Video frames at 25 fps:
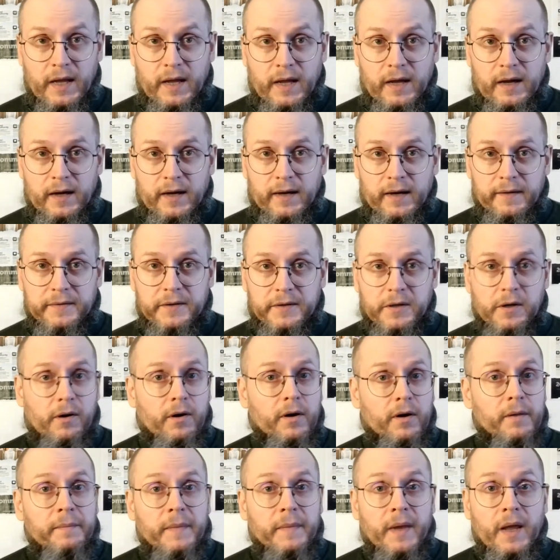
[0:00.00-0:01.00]
After
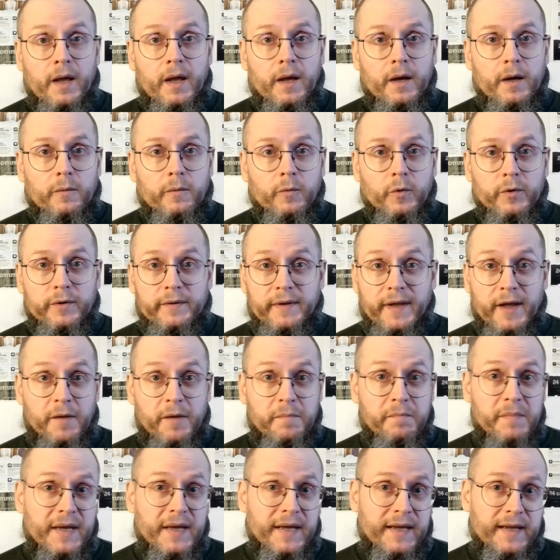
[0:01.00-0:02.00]
all, would there
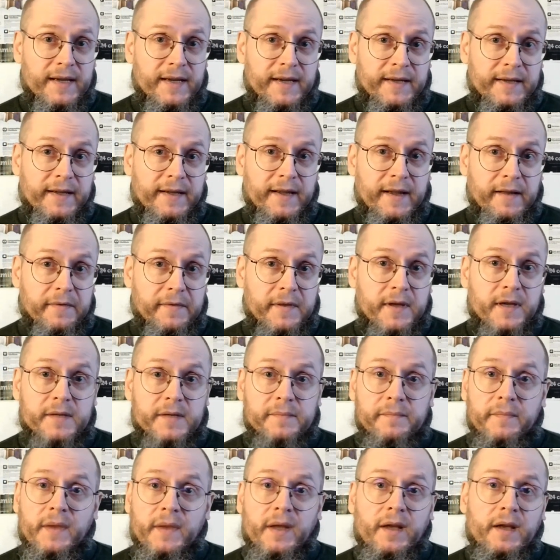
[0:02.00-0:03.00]
be any ethics
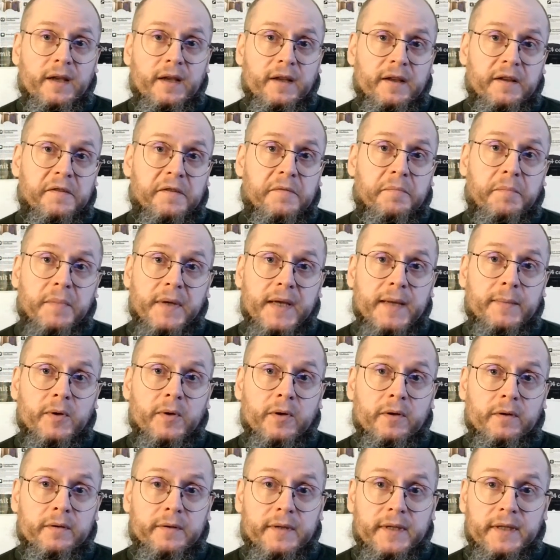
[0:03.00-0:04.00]
if people
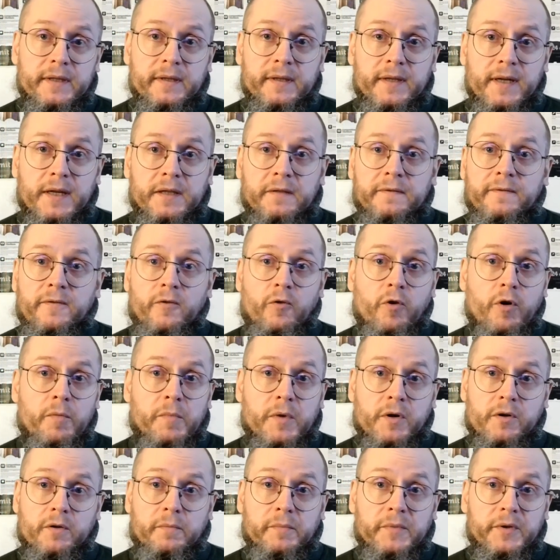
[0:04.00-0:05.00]
did not form
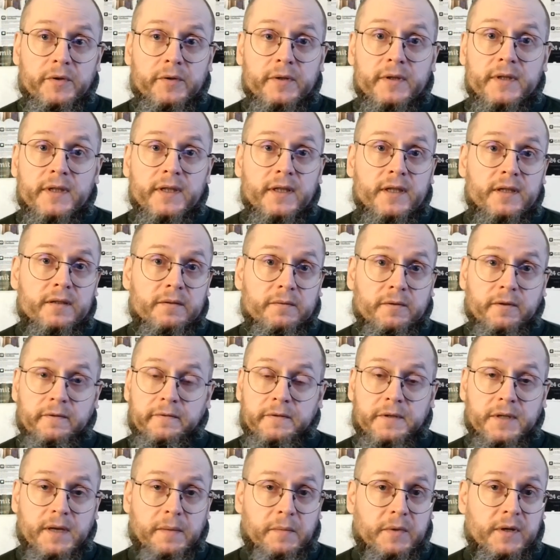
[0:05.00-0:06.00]
communities of
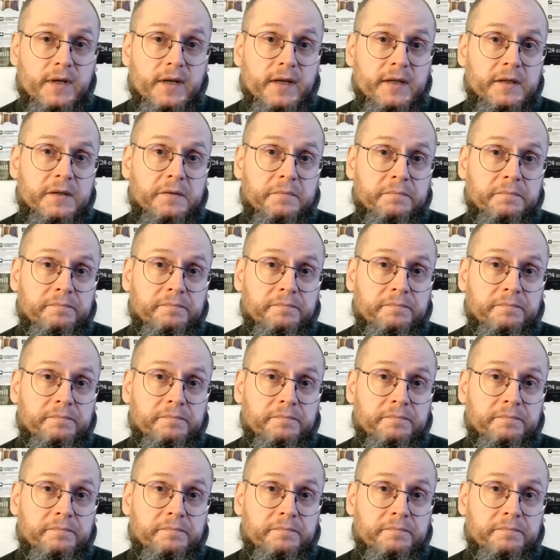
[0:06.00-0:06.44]
some kind?